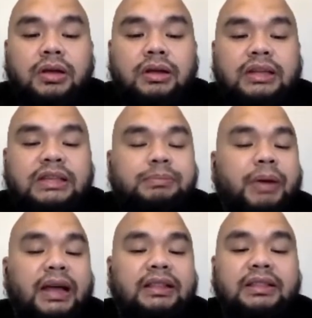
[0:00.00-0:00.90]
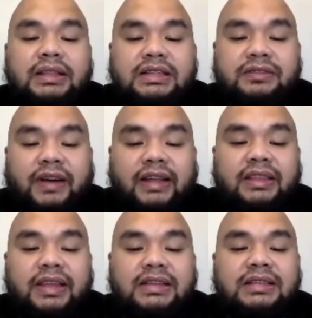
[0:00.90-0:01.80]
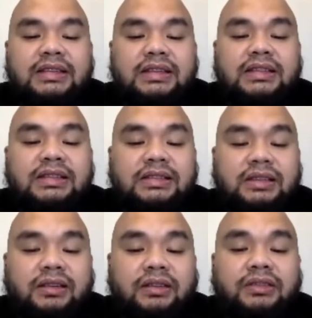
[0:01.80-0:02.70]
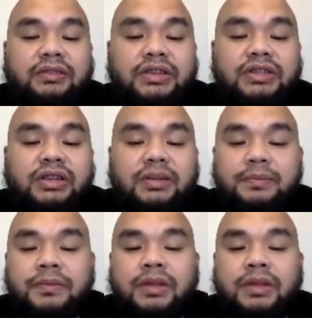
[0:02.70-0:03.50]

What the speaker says: Despite these findings, this is still controversial